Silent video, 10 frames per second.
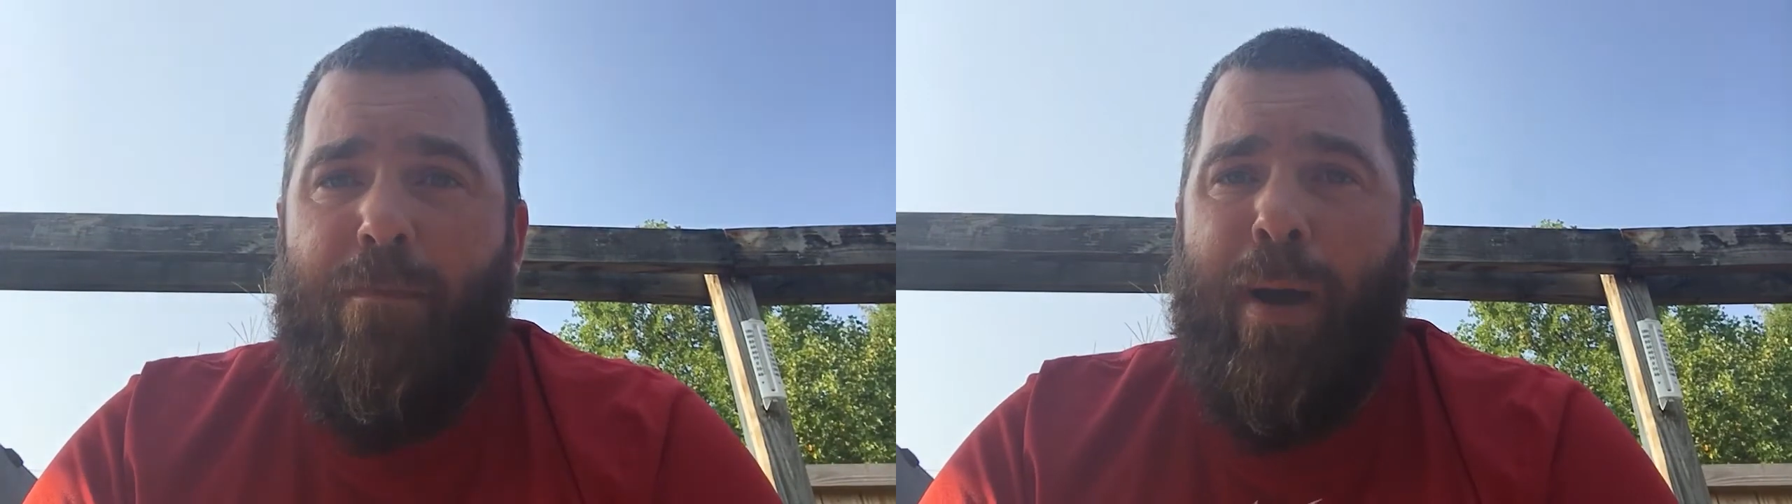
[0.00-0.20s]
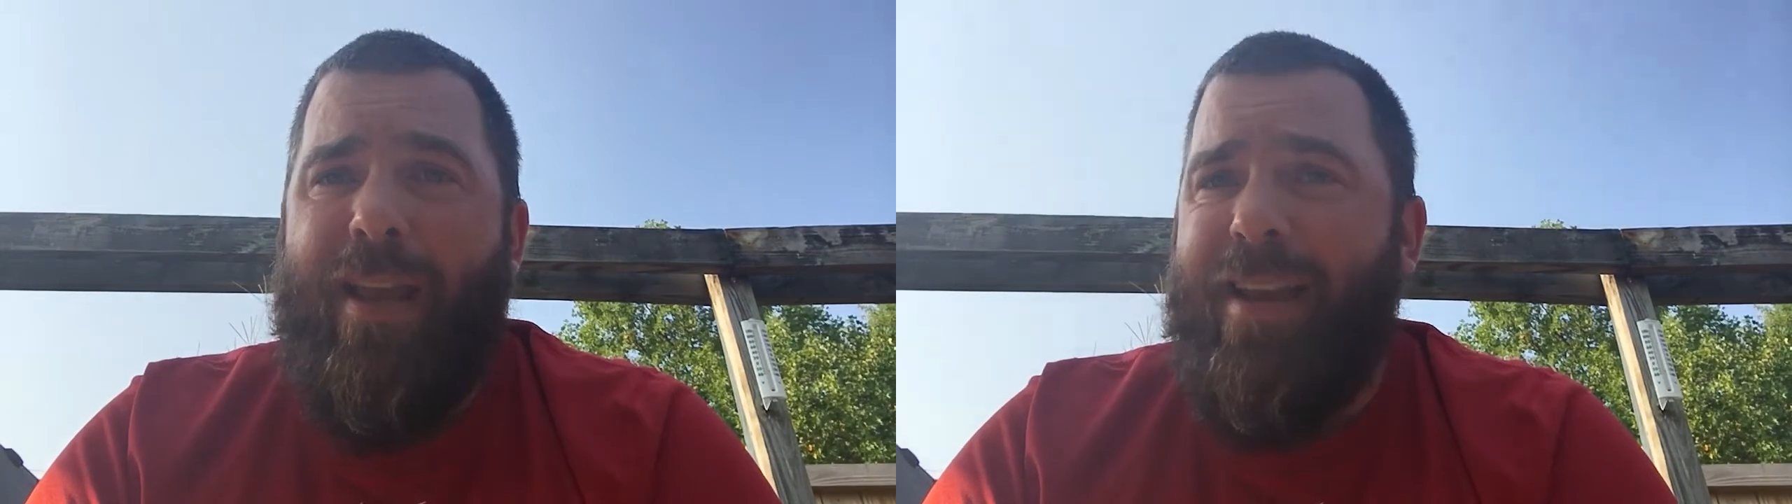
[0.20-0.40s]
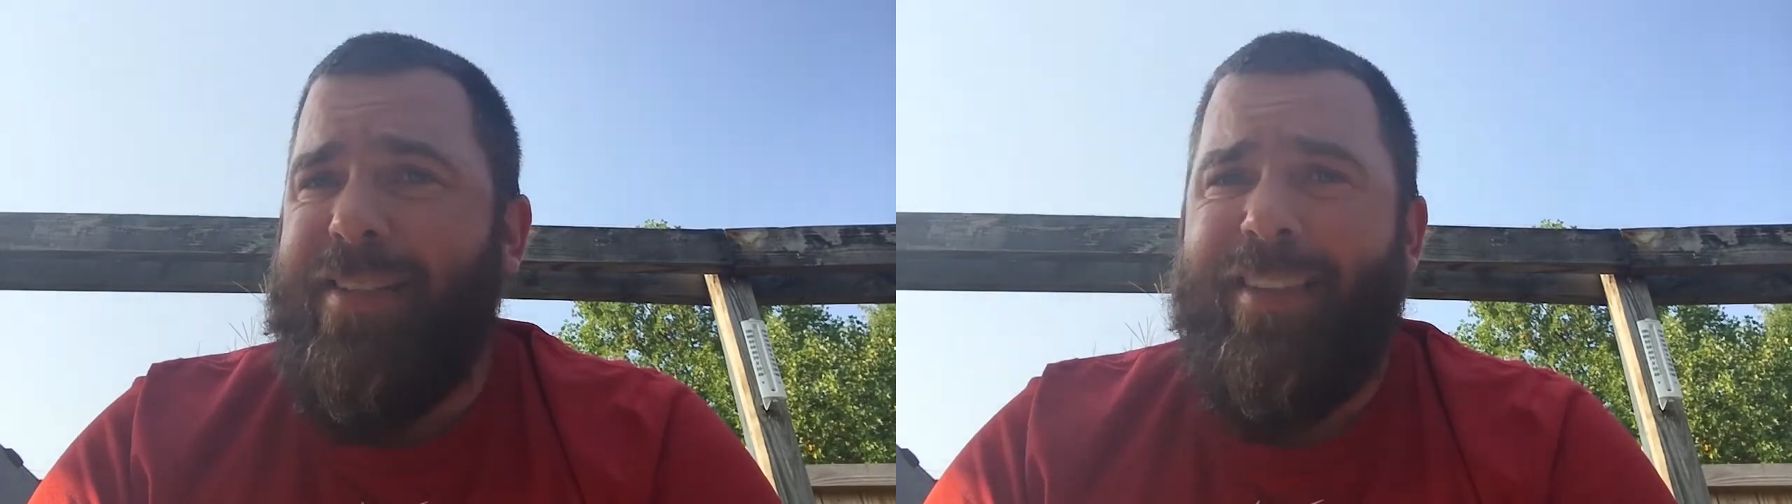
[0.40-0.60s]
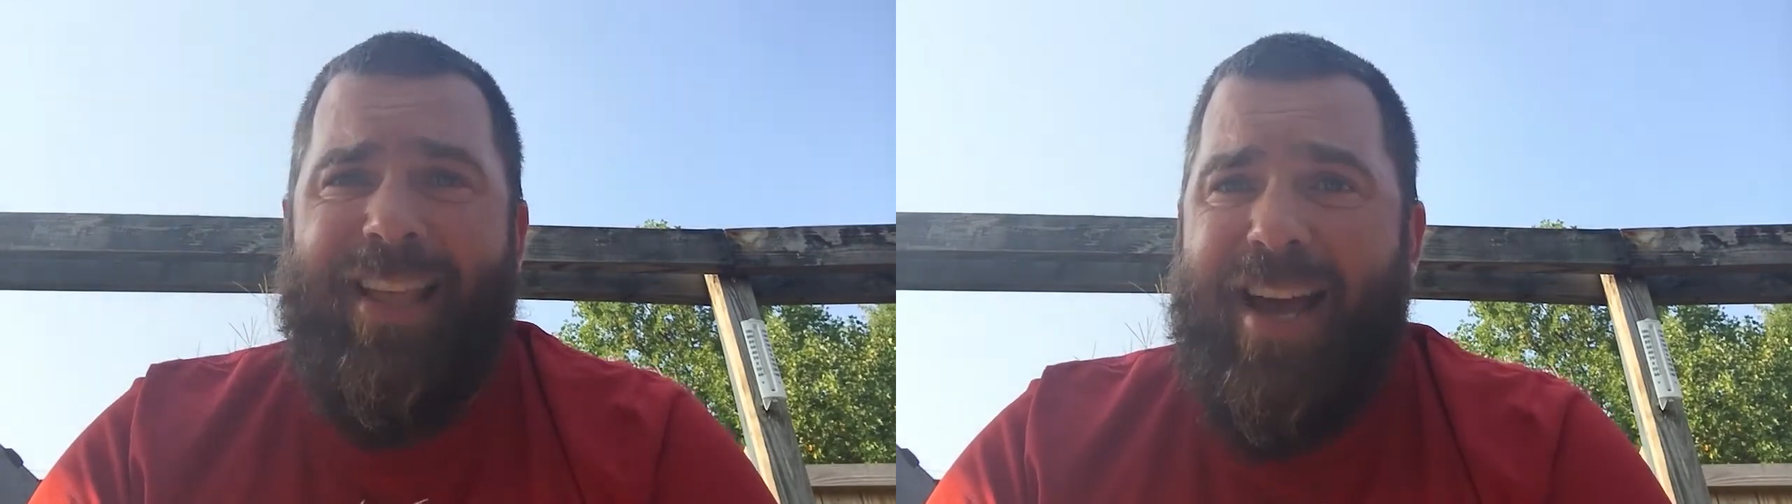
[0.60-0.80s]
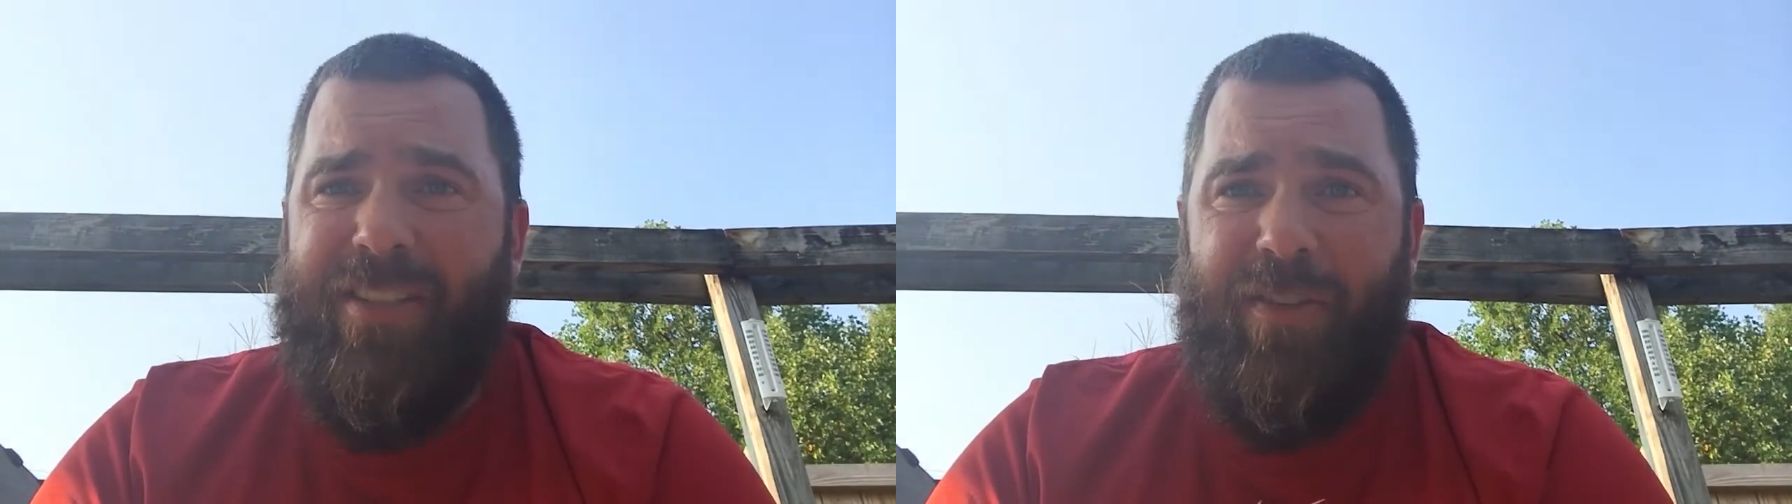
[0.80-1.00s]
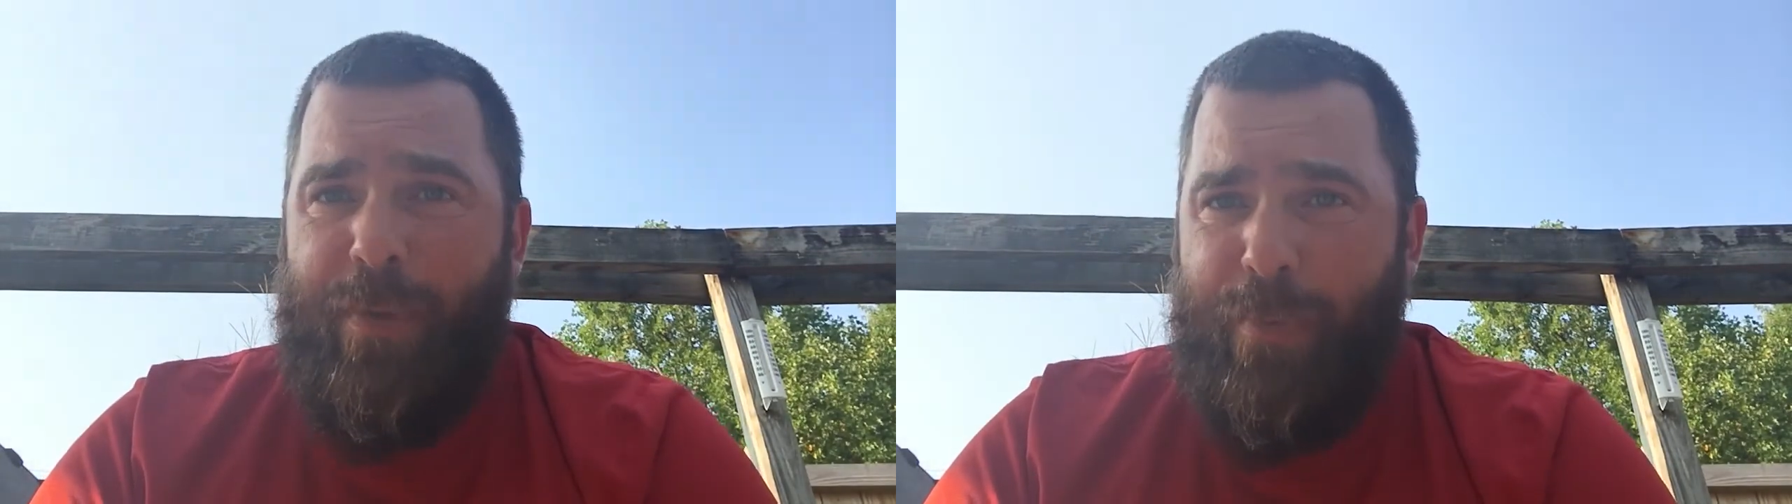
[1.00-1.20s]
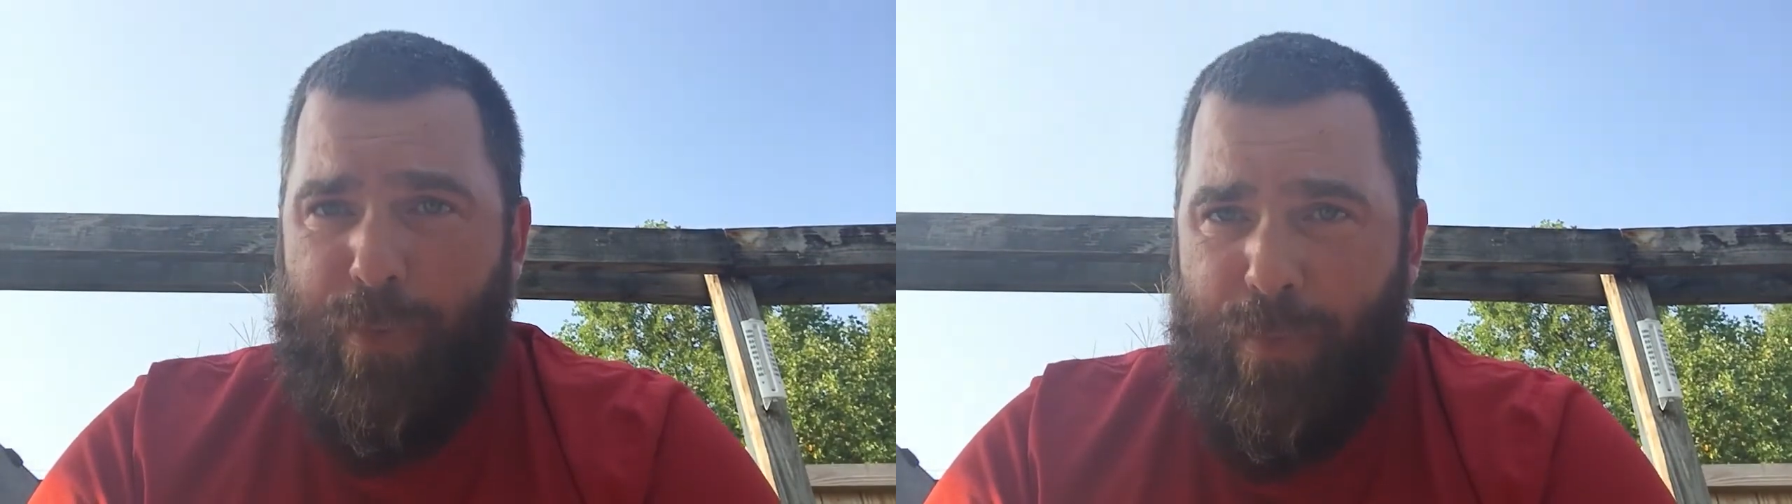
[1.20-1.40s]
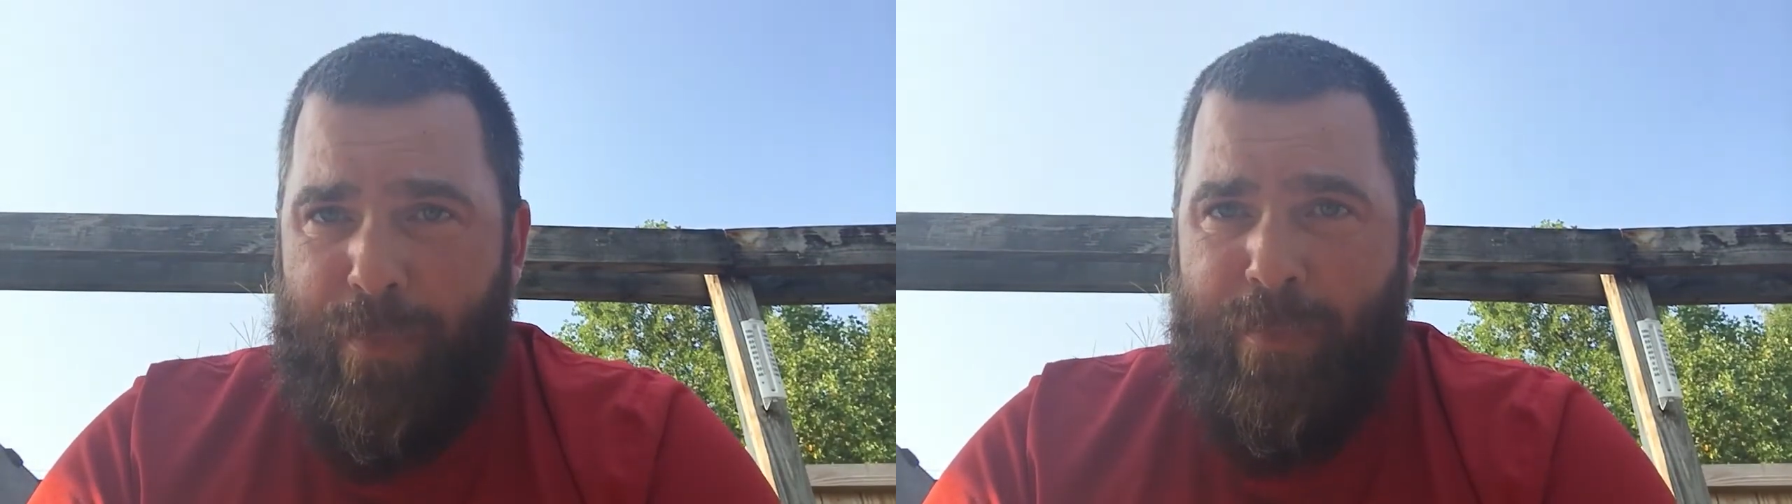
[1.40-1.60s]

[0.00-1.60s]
my case, lots of people